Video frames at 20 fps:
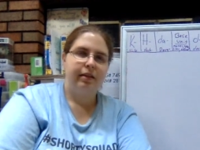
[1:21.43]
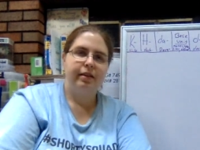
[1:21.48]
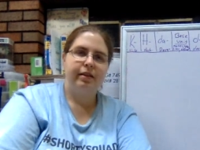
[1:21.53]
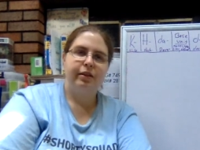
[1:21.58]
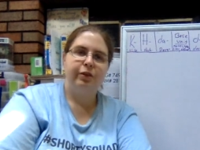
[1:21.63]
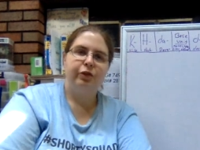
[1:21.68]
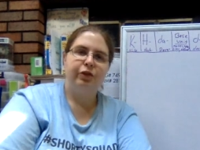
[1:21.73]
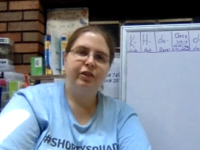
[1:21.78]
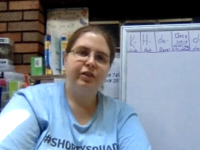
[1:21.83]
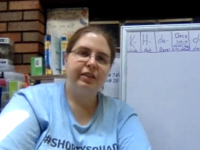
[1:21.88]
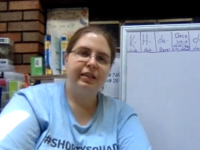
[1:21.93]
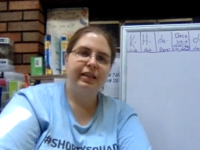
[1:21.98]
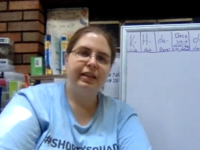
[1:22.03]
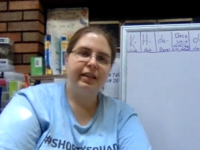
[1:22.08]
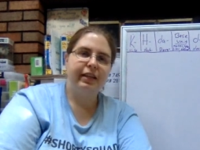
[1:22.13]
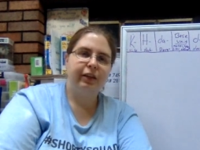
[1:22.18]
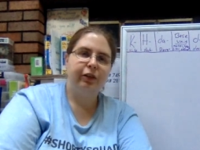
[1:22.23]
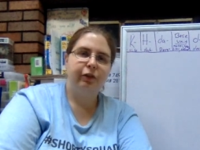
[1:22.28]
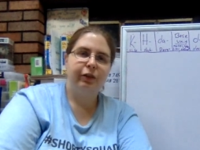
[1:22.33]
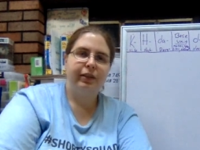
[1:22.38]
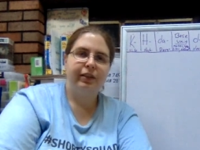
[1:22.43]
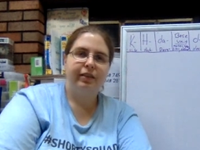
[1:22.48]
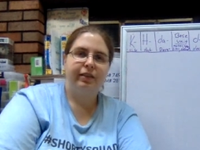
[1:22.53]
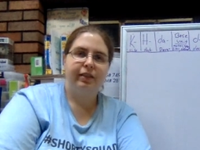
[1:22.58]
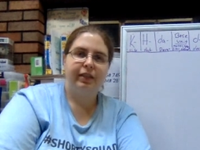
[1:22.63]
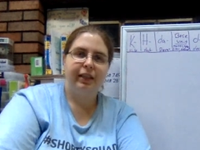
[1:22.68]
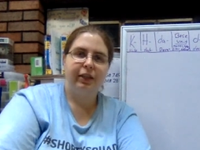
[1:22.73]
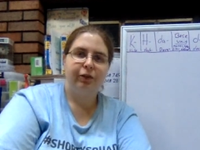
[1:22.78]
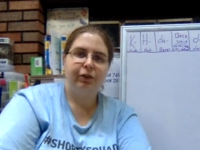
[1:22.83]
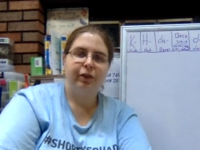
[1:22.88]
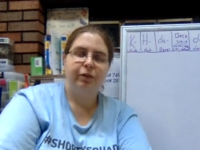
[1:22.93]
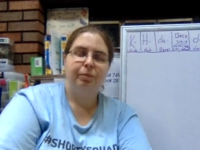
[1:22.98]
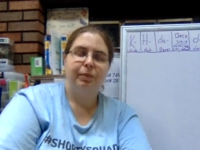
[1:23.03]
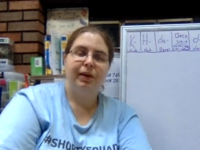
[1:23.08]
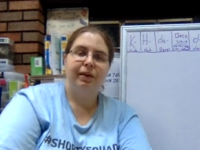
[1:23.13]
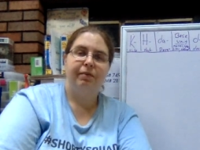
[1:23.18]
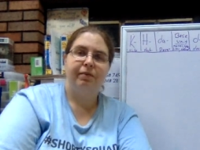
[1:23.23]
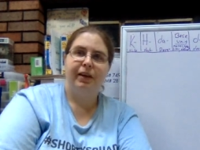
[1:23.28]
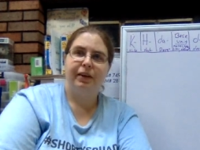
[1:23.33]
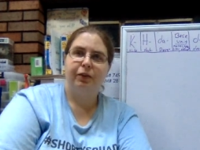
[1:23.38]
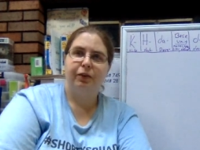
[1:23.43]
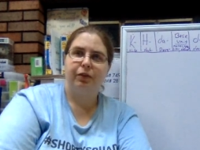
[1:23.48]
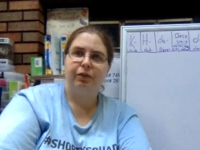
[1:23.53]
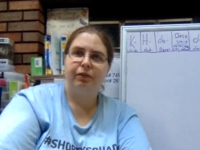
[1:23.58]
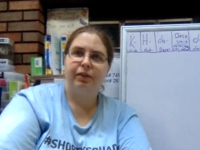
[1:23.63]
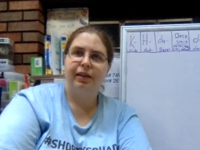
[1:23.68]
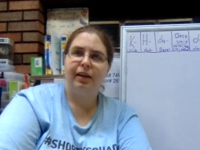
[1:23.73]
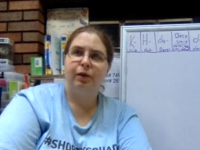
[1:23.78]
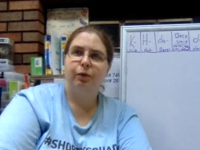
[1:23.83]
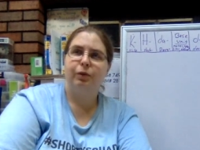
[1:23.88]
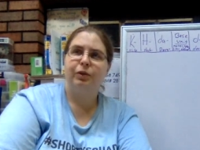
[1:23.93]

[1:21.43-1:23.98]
You just increase and decrease by a factor of 10,